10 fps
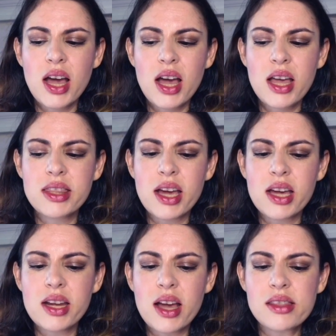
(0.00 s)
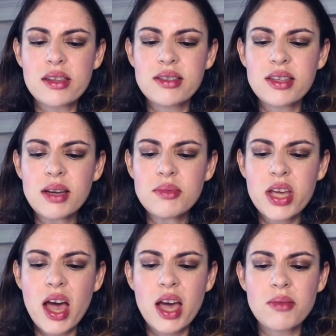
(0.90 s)
And then at the same
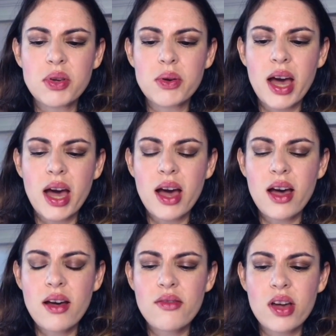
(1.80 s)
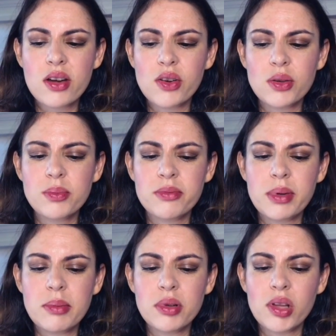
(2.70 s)
time, you have a group of
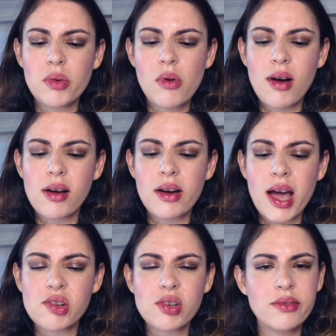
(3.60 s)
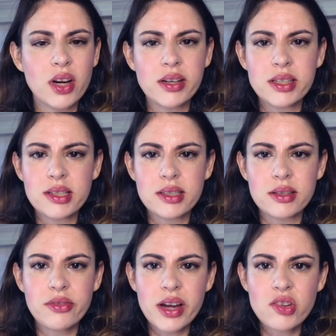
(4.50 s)
people who are actually very
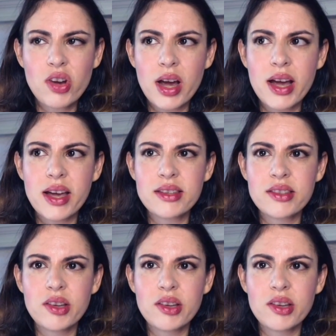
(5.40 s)
disenfranchised,